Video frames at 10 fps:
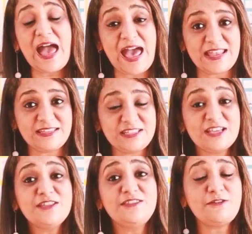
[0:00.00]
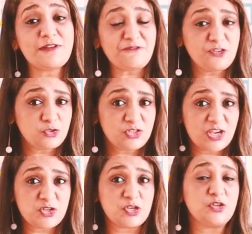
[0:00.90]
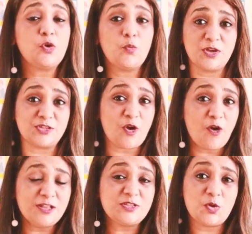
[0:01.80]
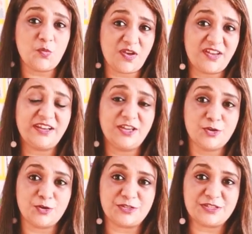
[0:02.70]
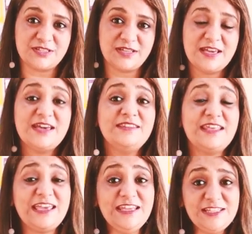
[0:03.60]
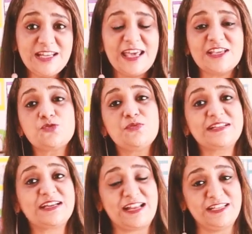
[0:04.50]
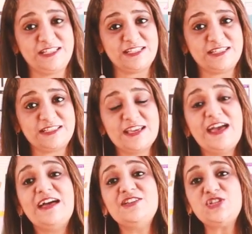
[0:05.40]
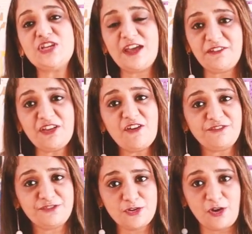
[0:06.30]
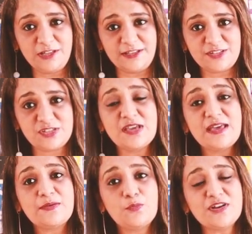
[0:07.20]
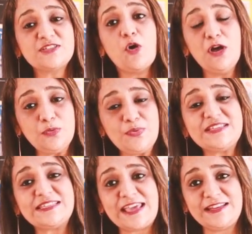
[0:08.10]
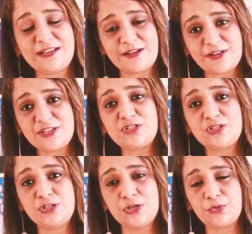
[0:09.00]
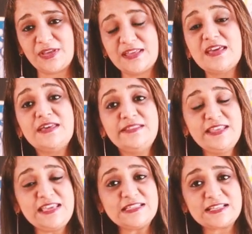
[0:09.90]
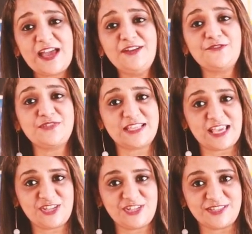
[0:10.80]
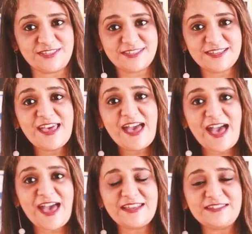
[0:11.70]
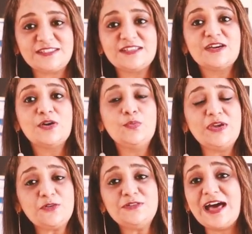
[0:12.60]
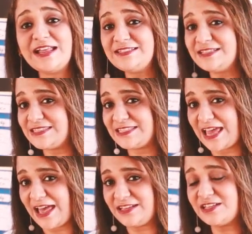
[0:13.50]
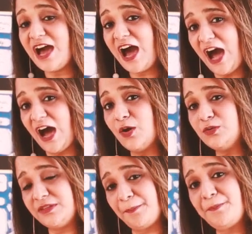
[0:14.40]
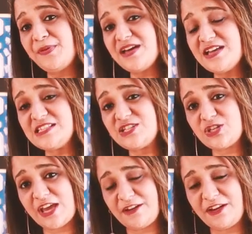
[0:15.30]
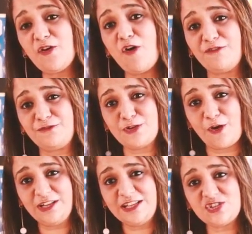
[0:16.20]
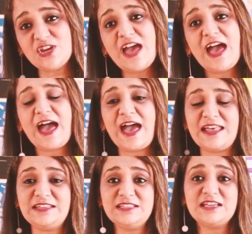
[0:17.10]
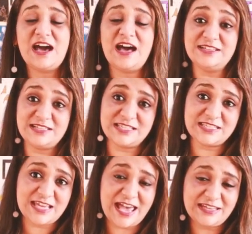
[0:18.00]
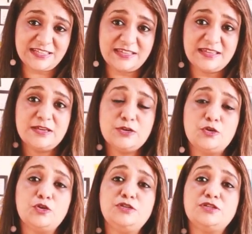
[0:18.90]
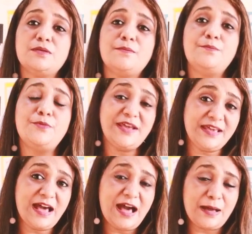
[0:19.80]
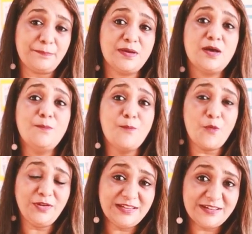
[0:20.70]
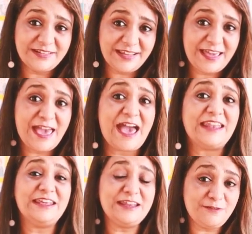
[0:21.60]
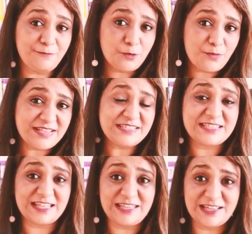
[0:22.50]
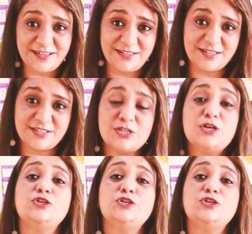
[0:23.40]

And the refutation was also very good. The intellectual content and sharing of knowledge was always encouraged during these kind of sessions, and we could understand how the peers sharing of knowledge and understanding could bring up more learning and influence the learners